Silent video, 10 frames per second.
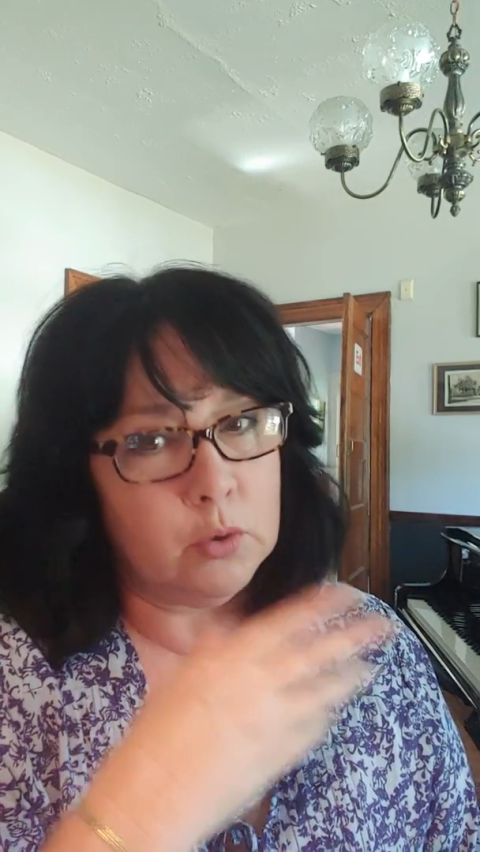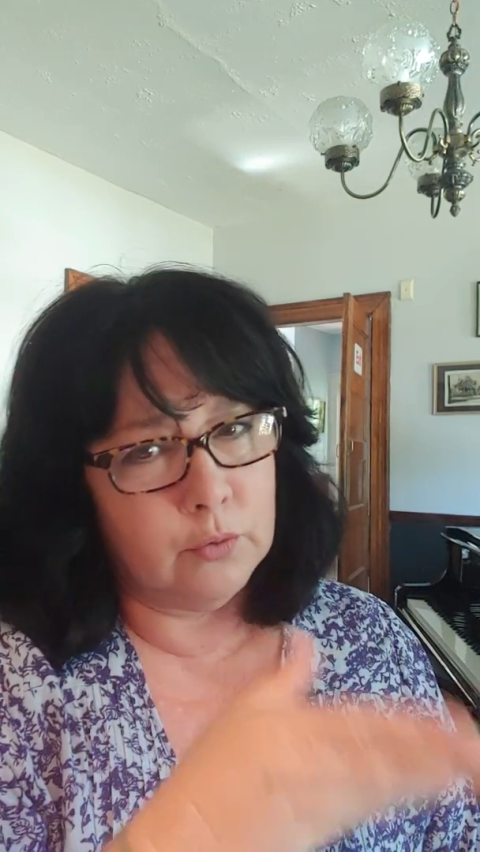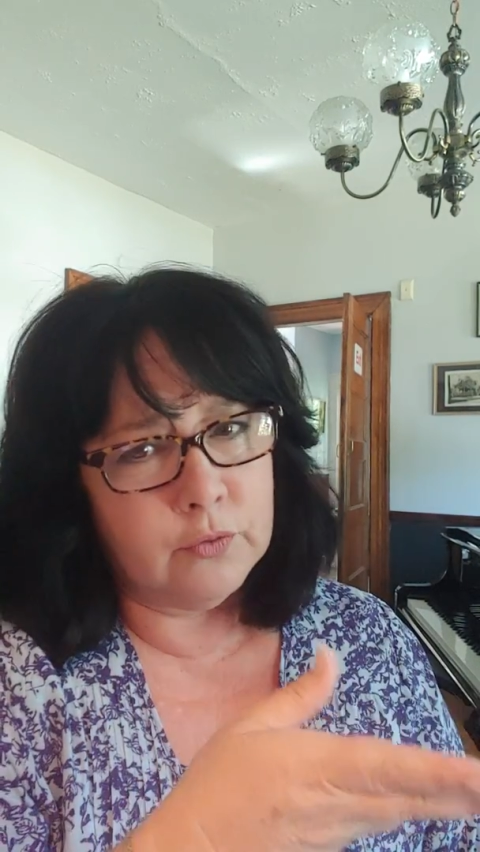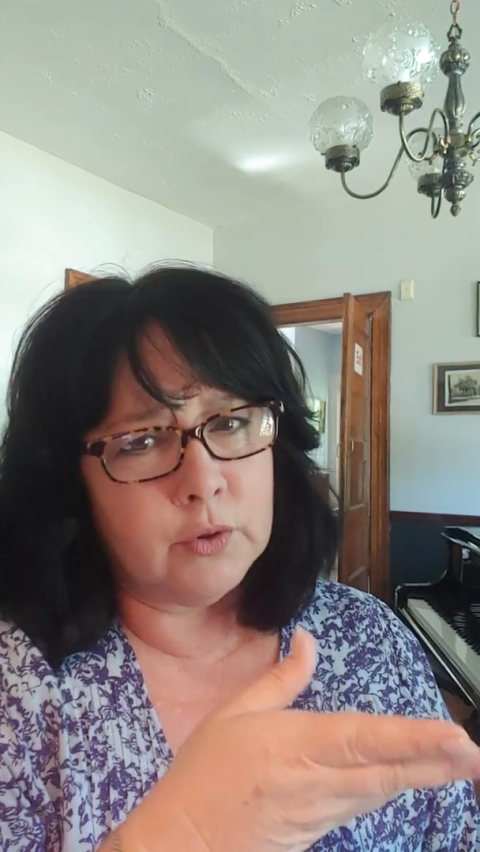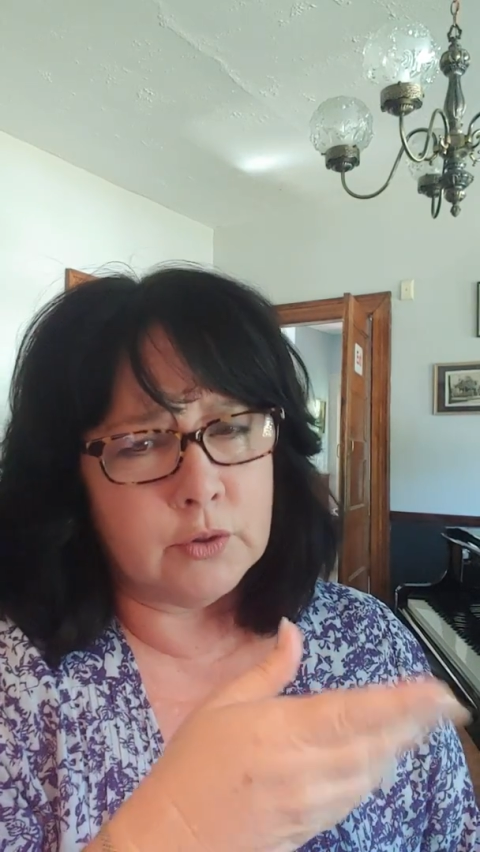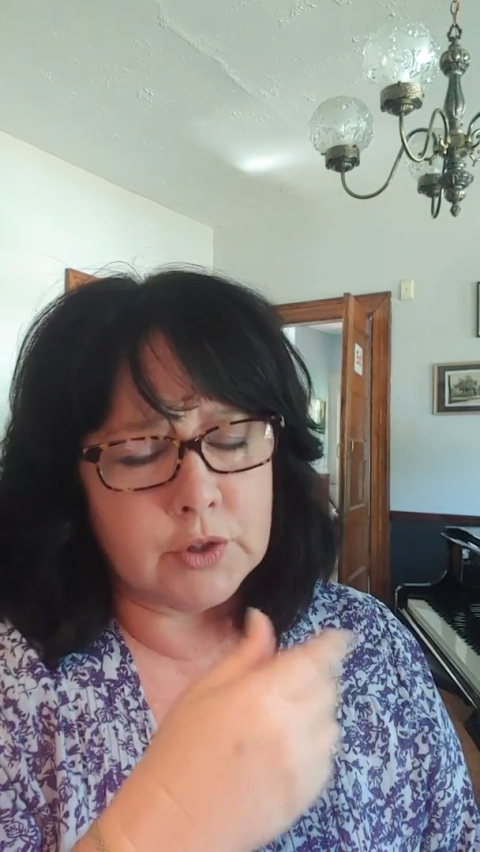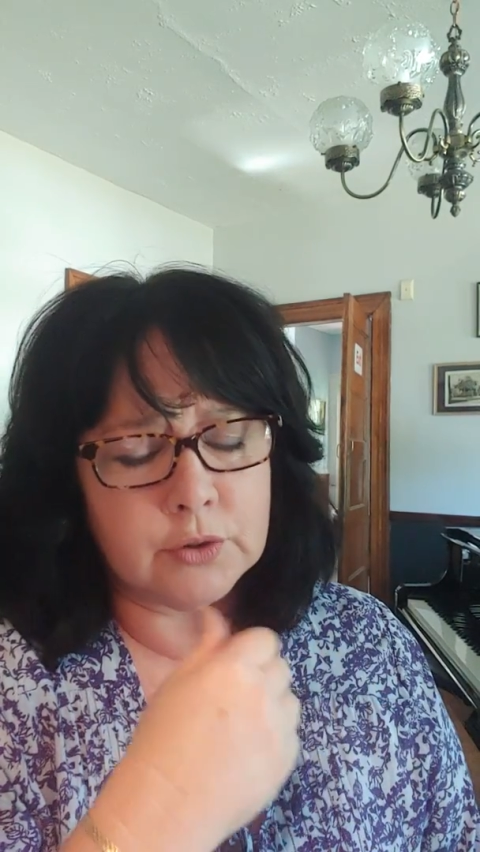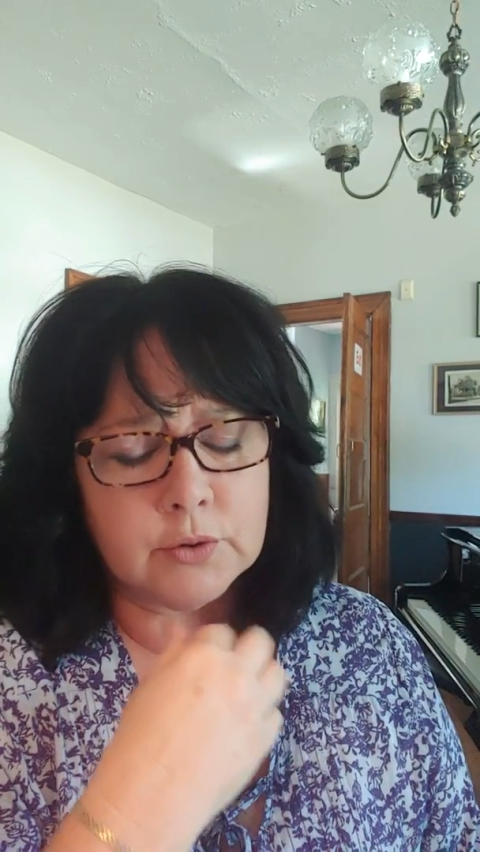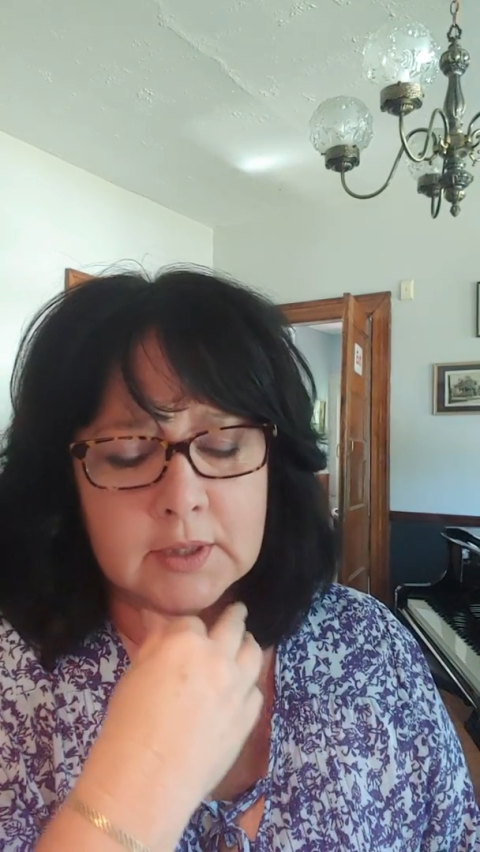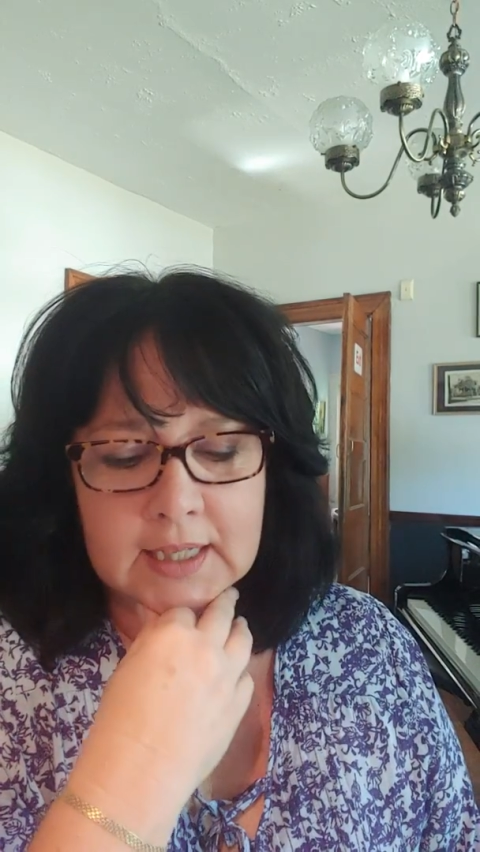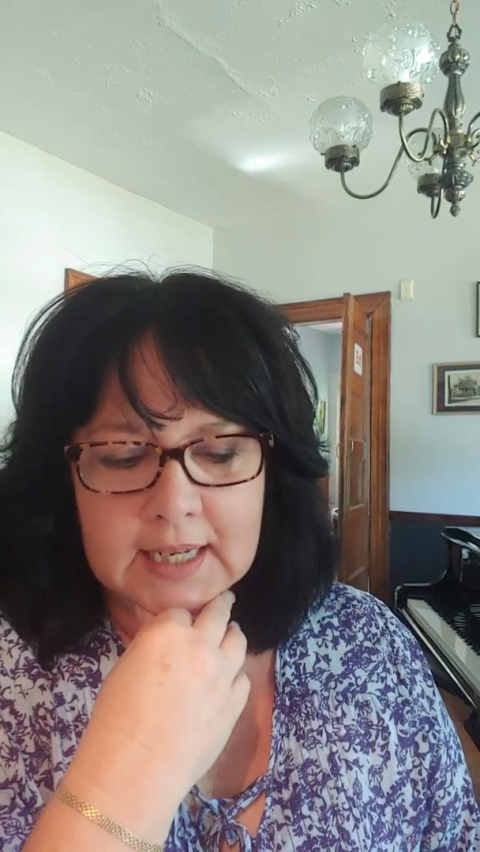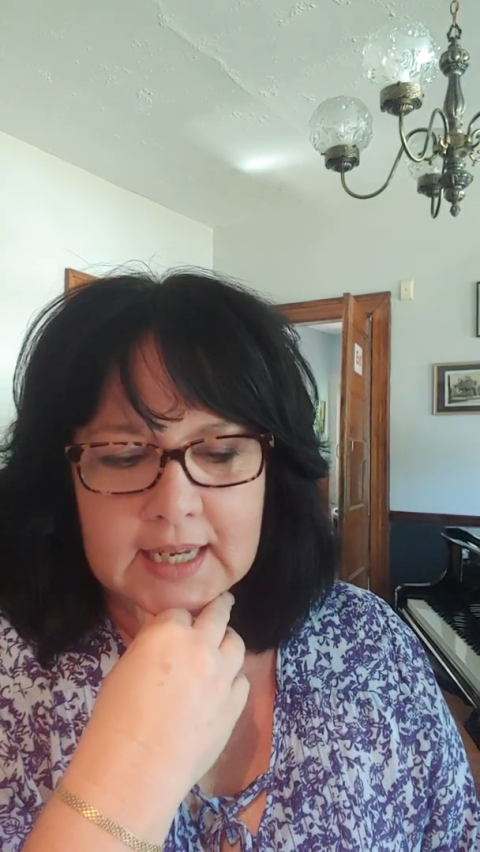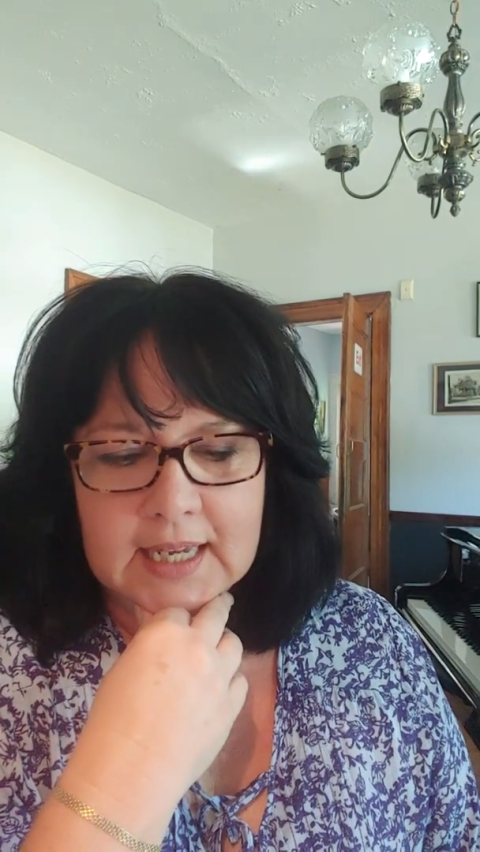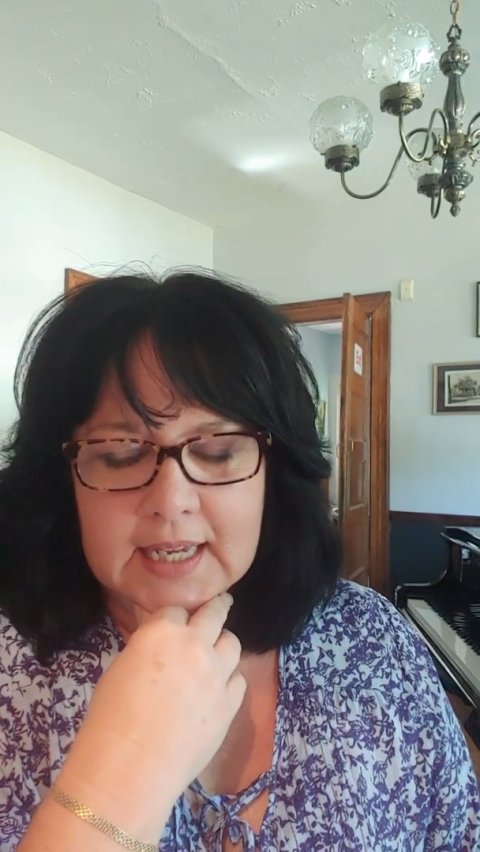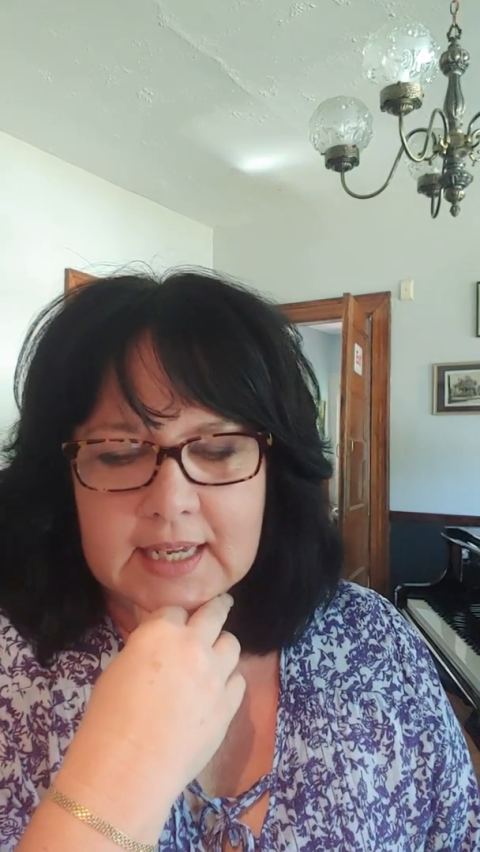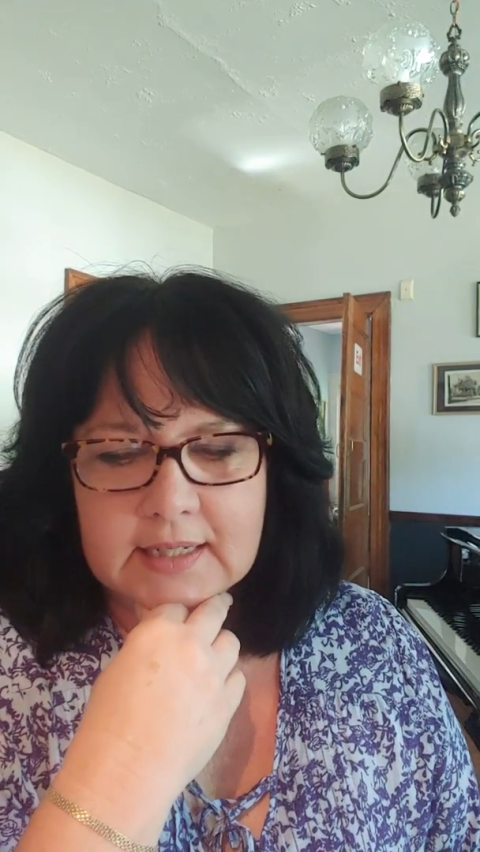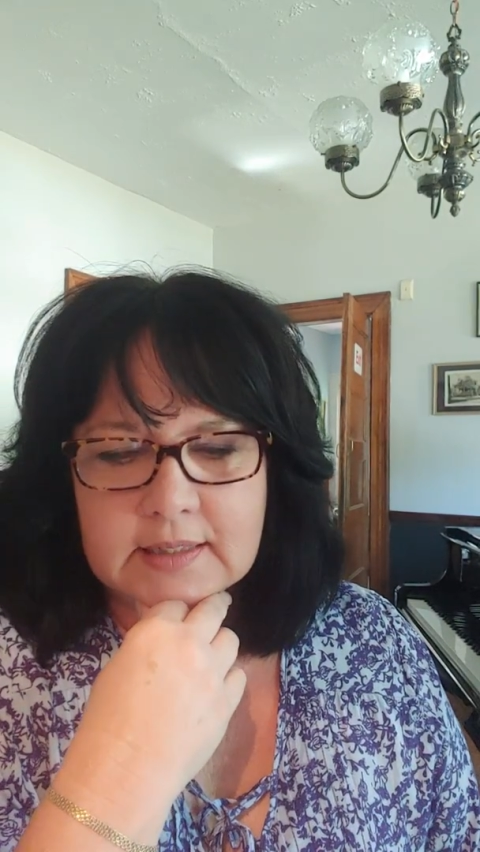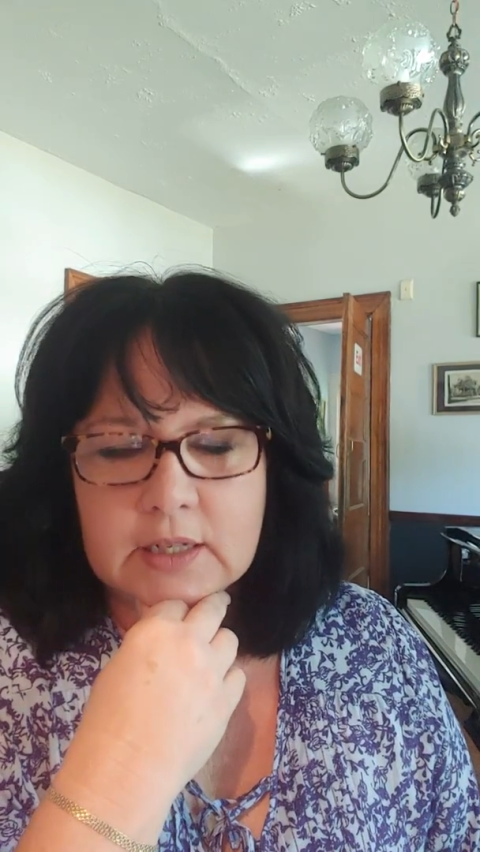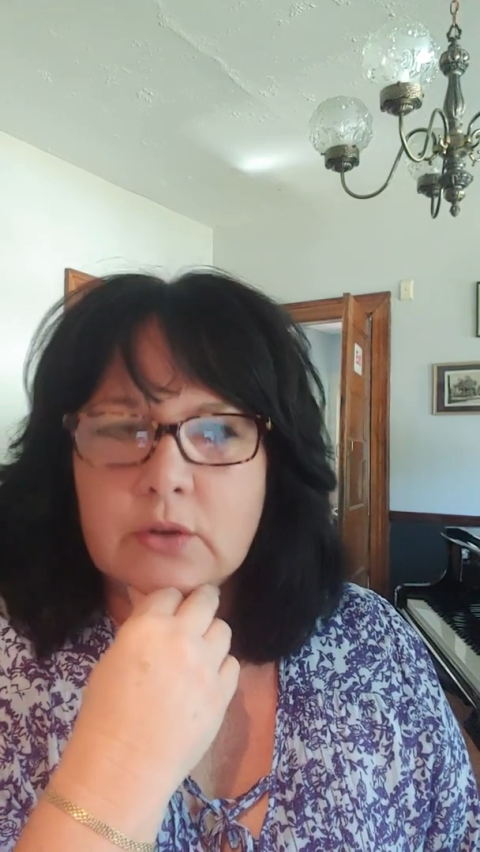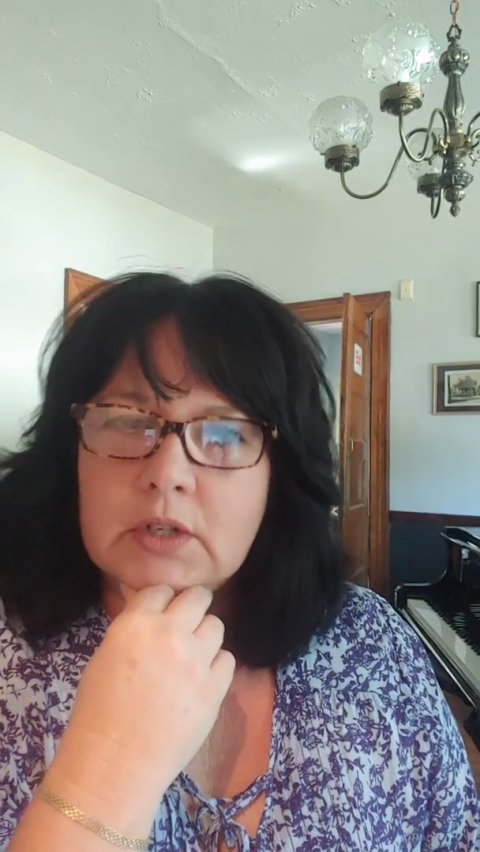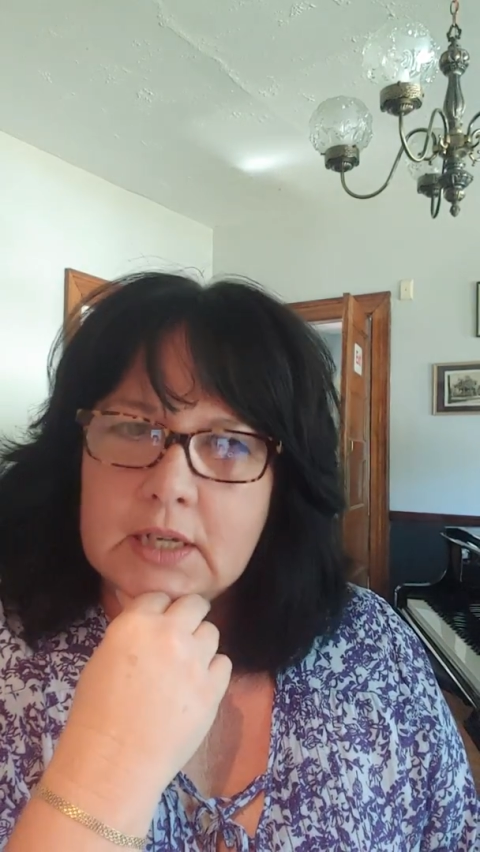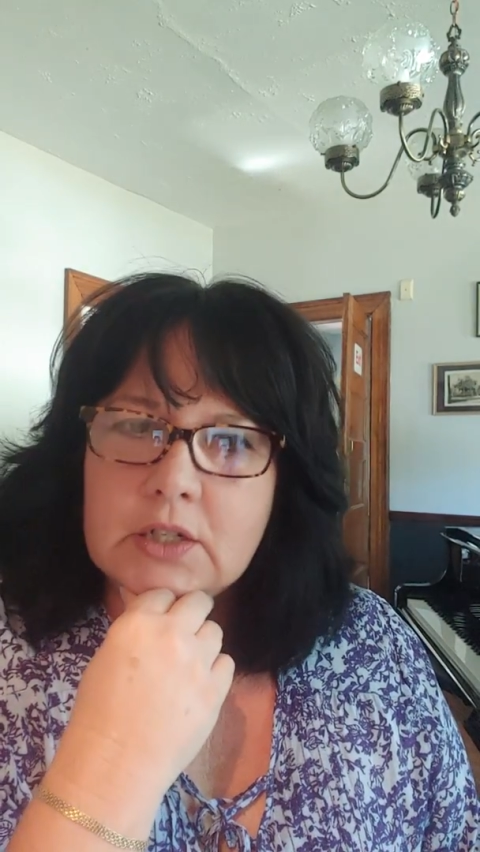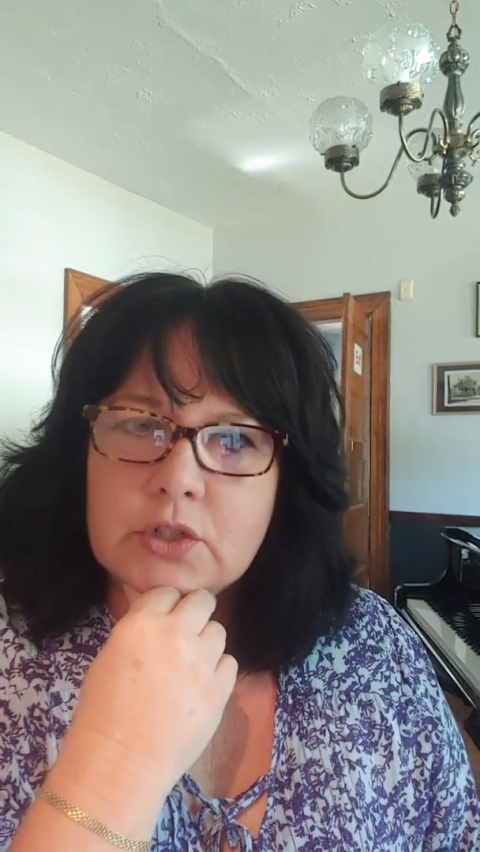or for your children is that you need